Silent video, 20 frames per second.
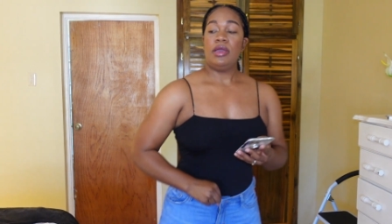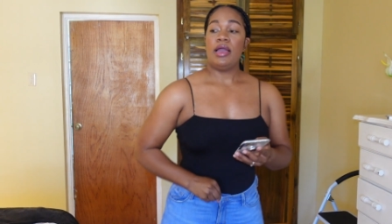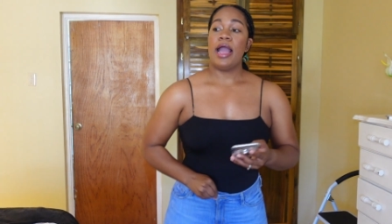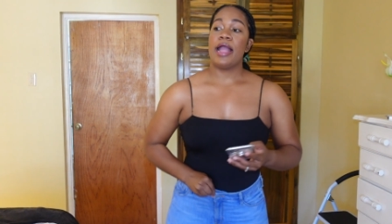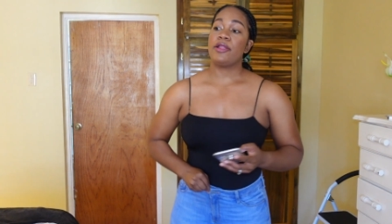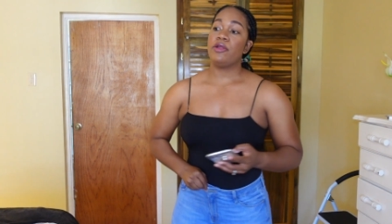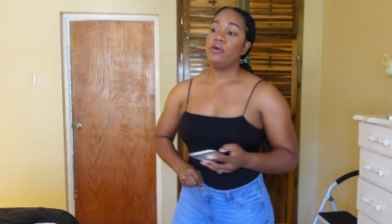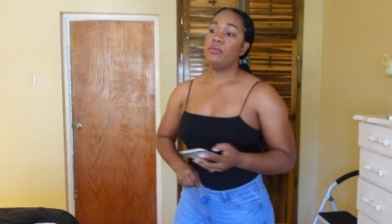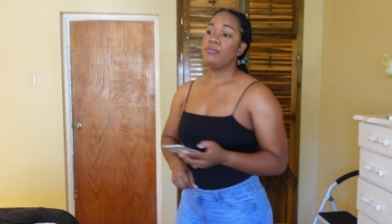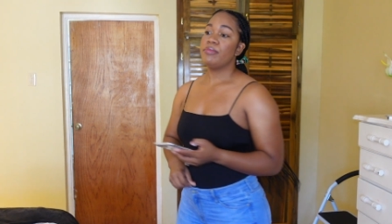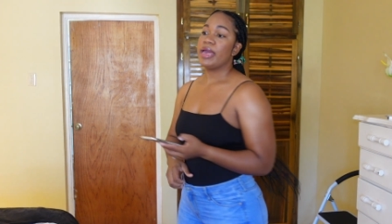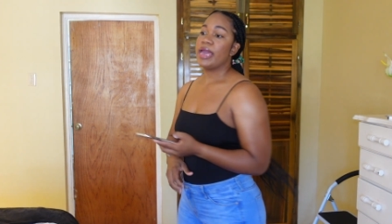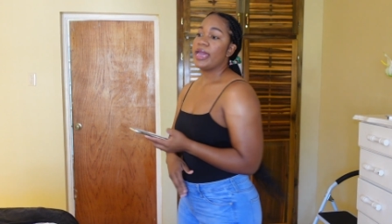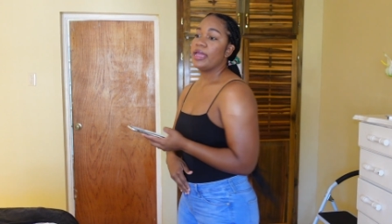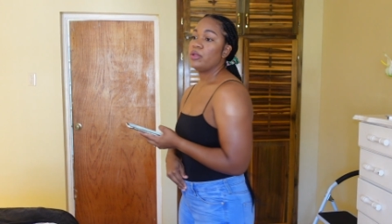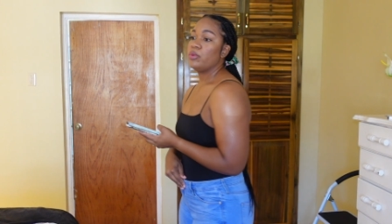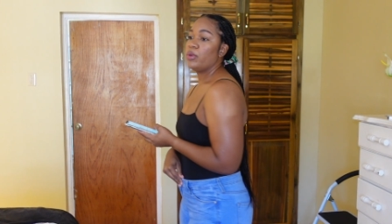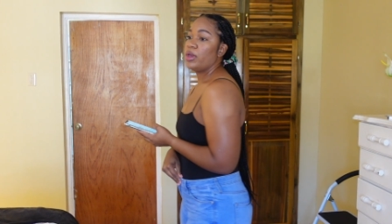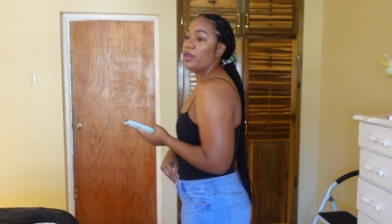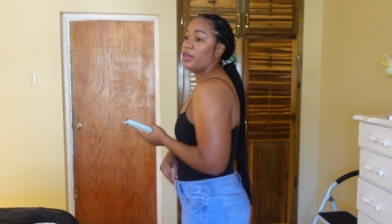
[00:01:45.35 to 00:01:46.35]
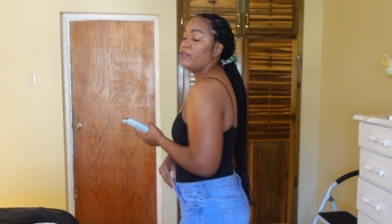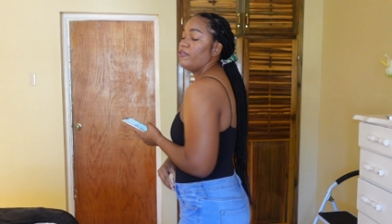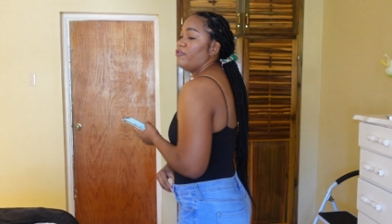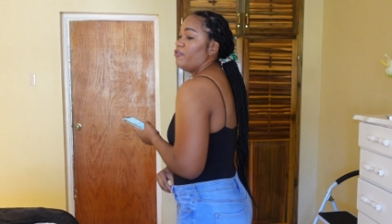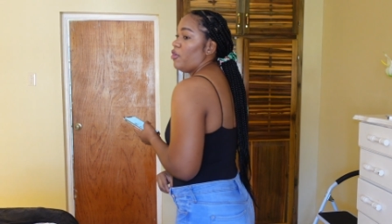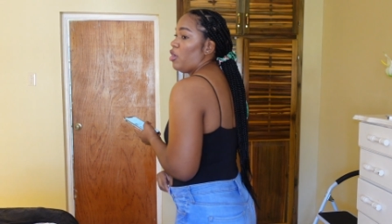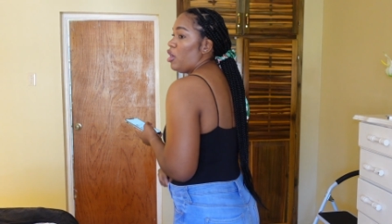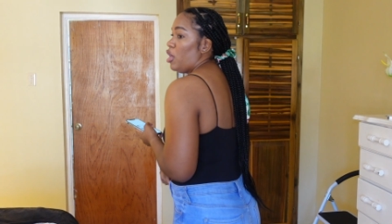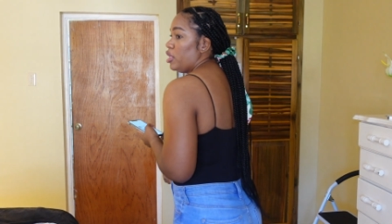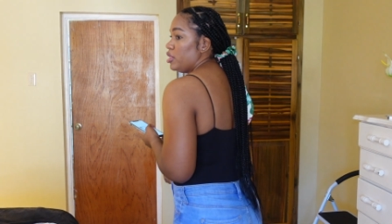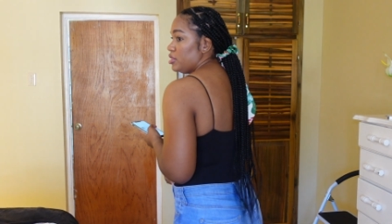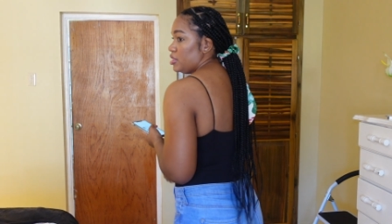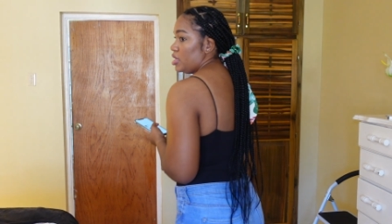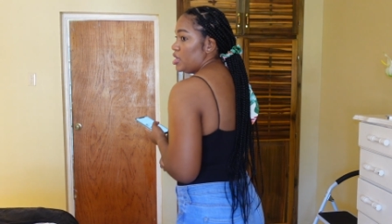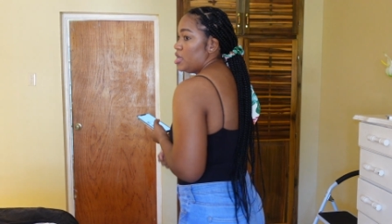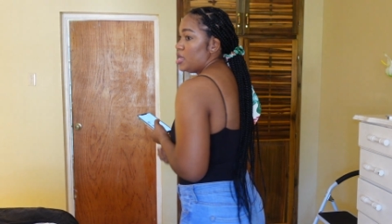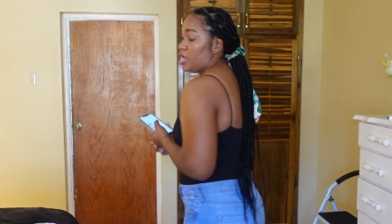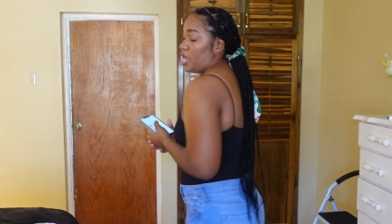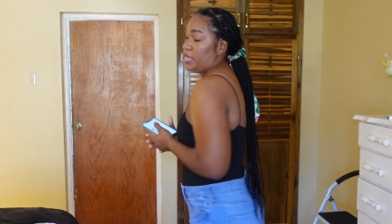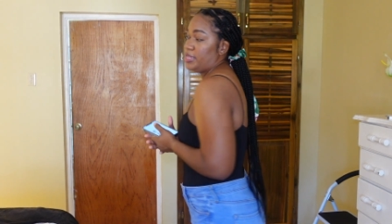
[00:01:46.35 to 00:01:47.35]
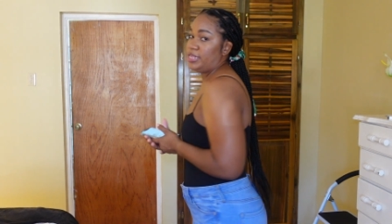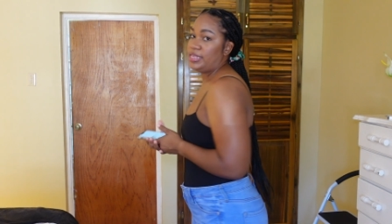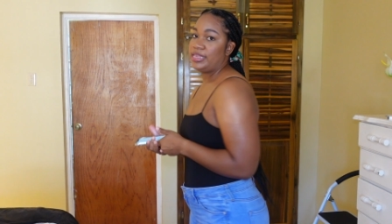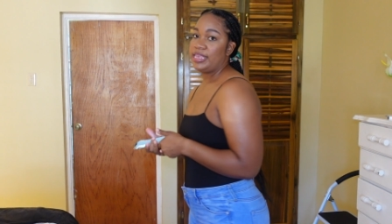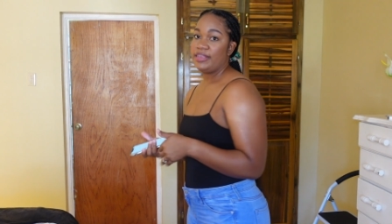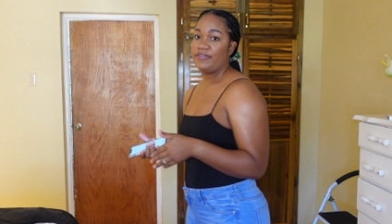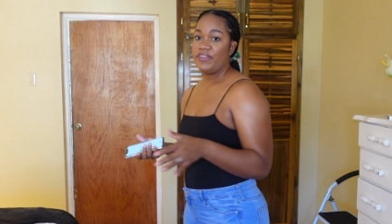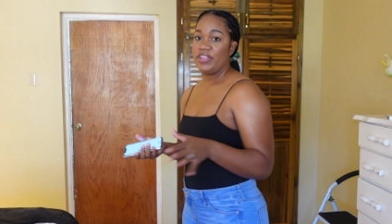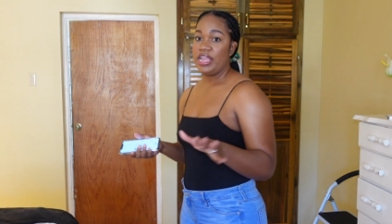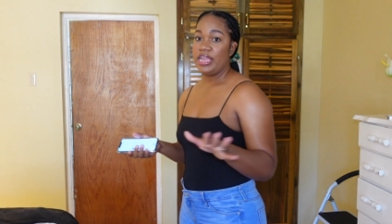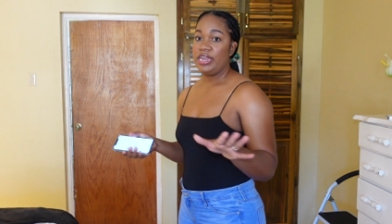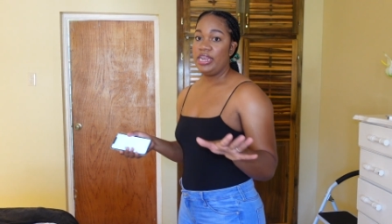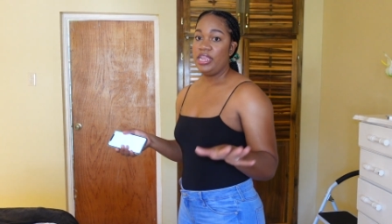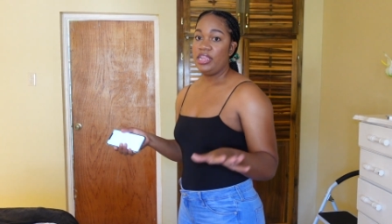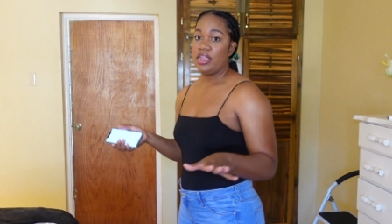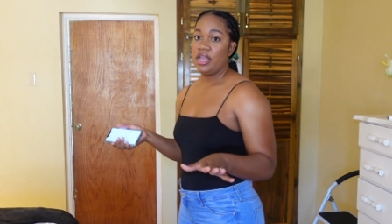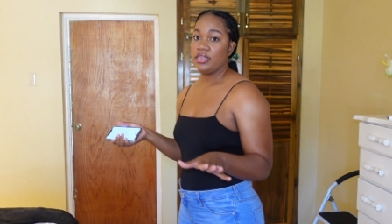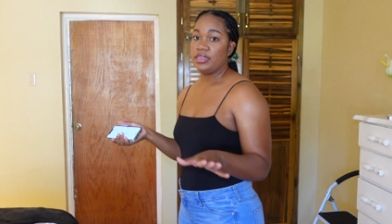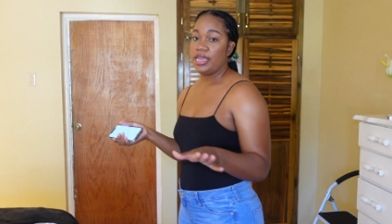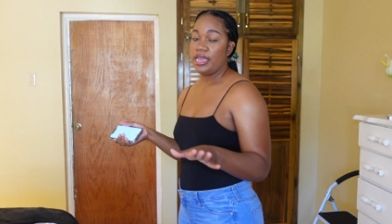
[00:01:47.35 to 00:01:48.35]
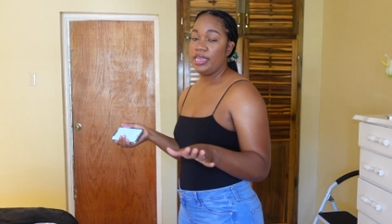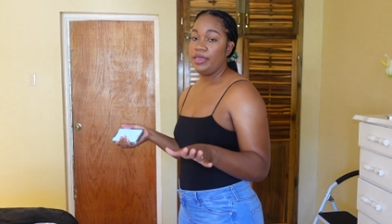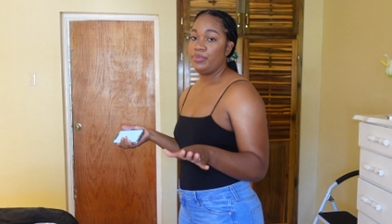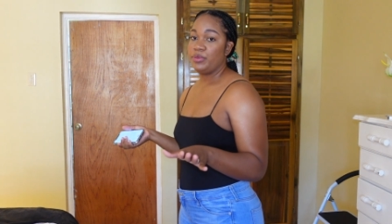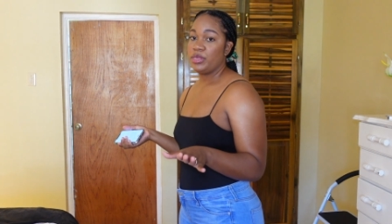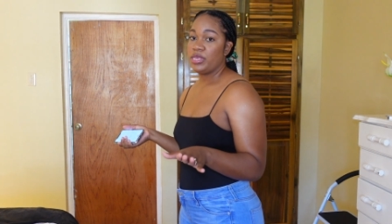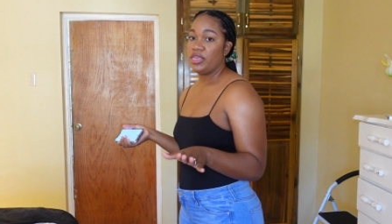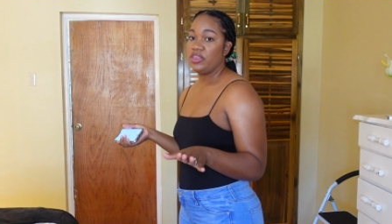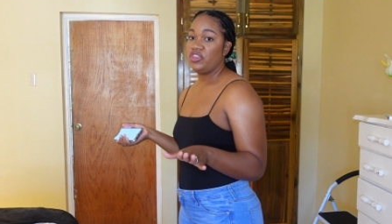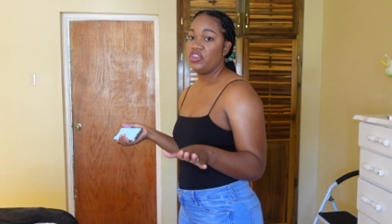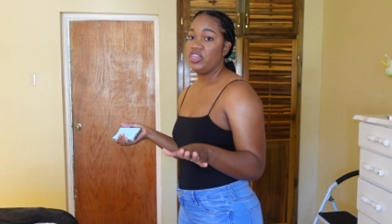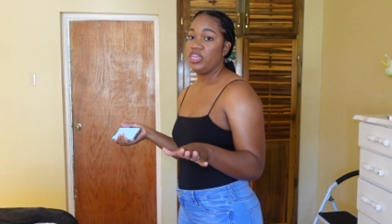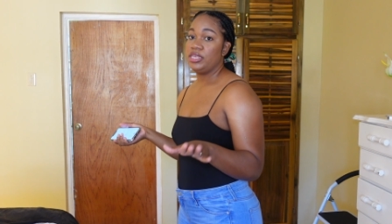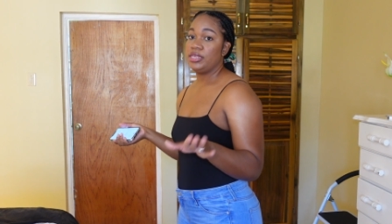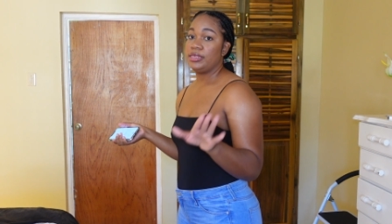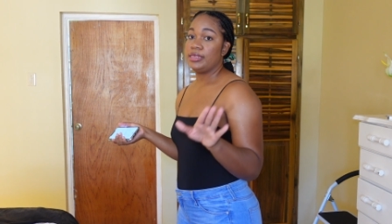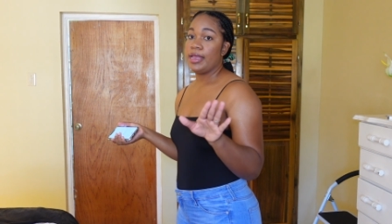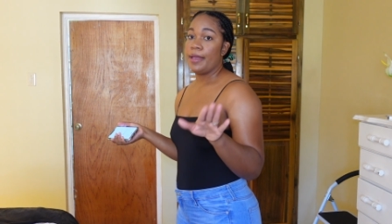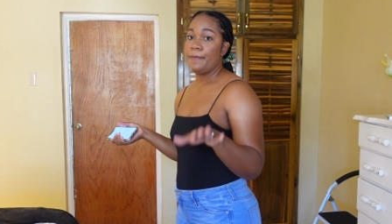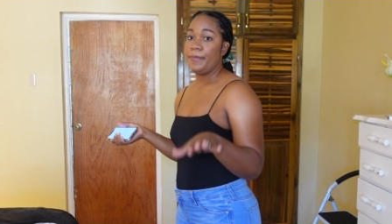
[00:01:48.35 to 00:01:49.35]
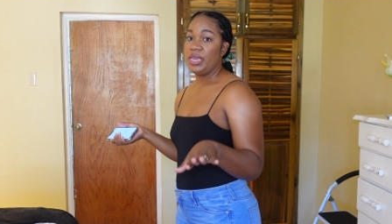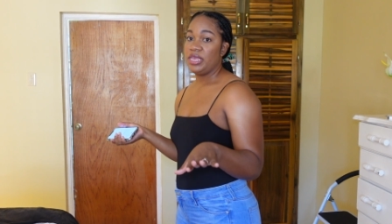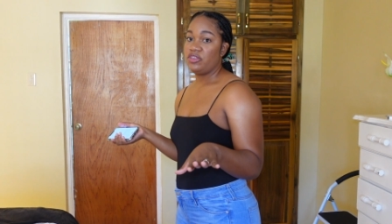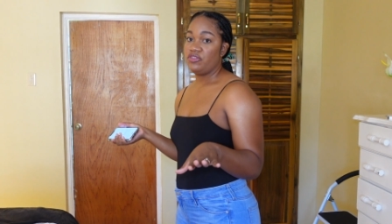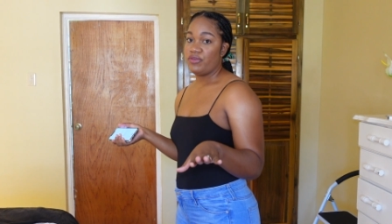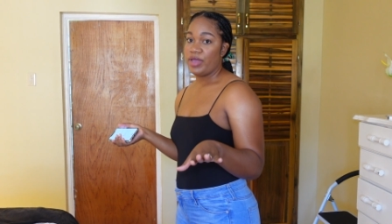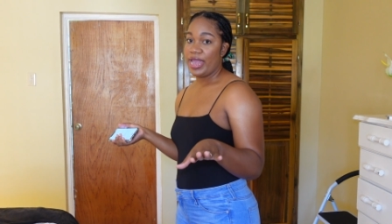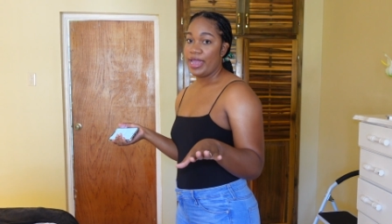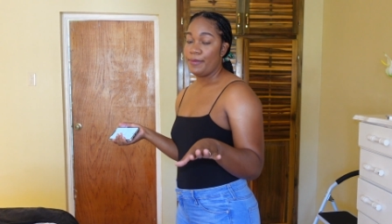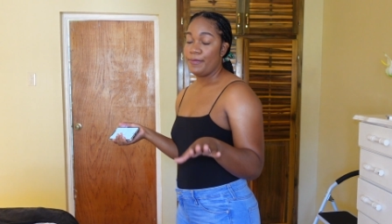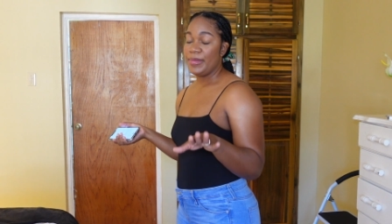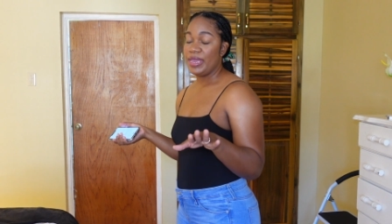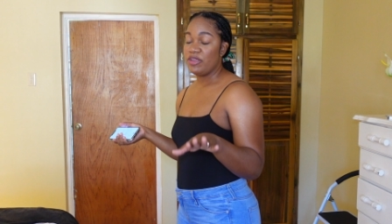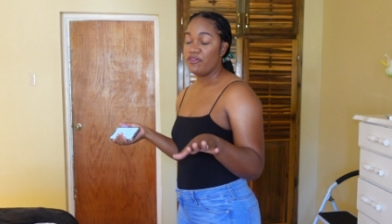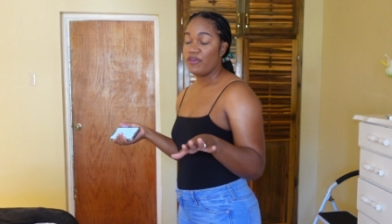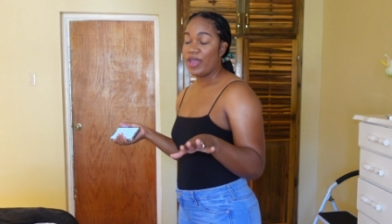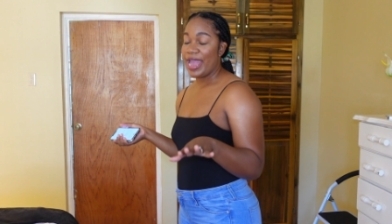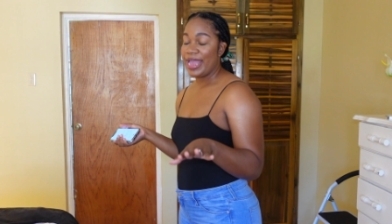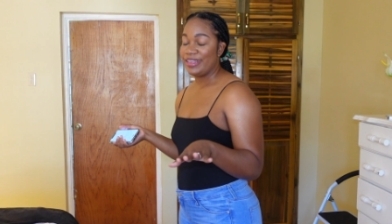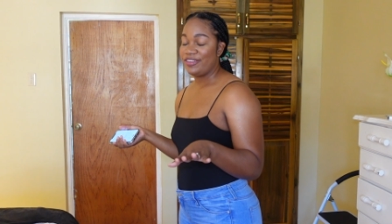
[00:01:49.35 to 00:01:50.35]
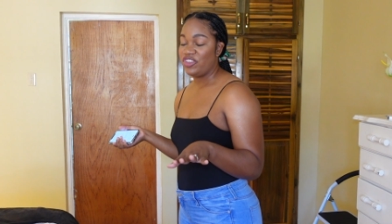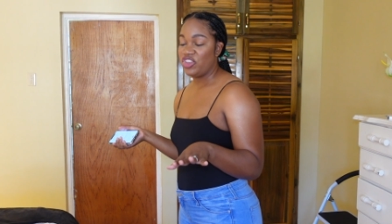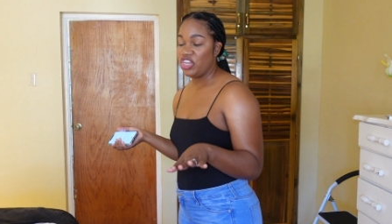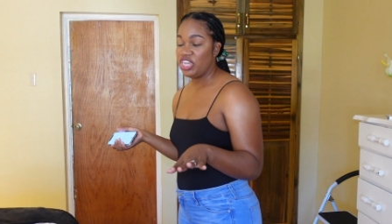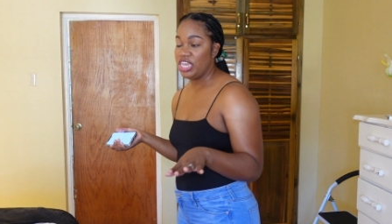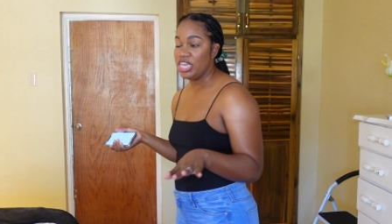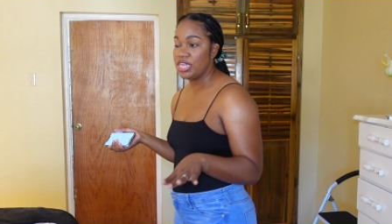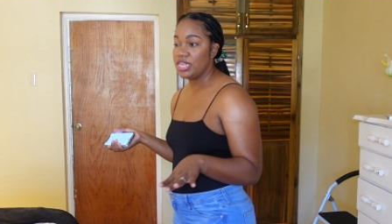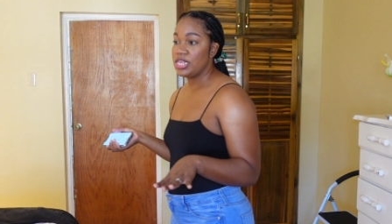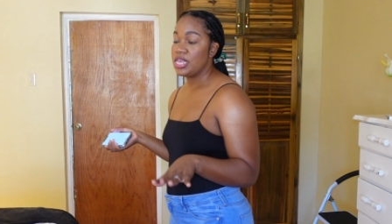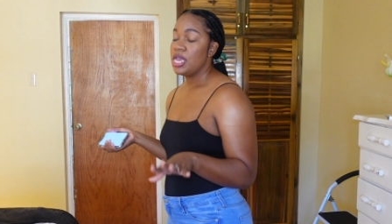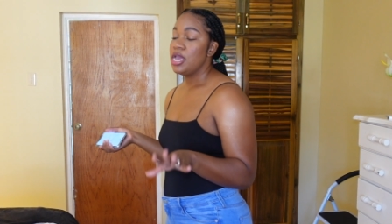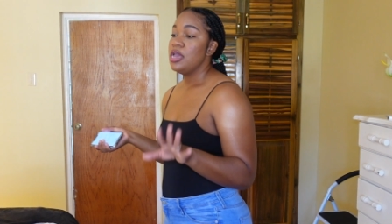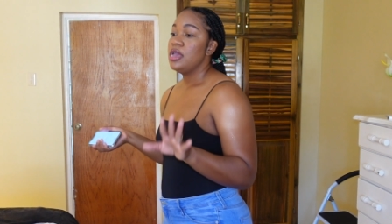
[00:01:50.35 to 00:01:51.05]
i don't mind where it falls because it's definitely not a hipster's jeans it's a mid-rise mid jeans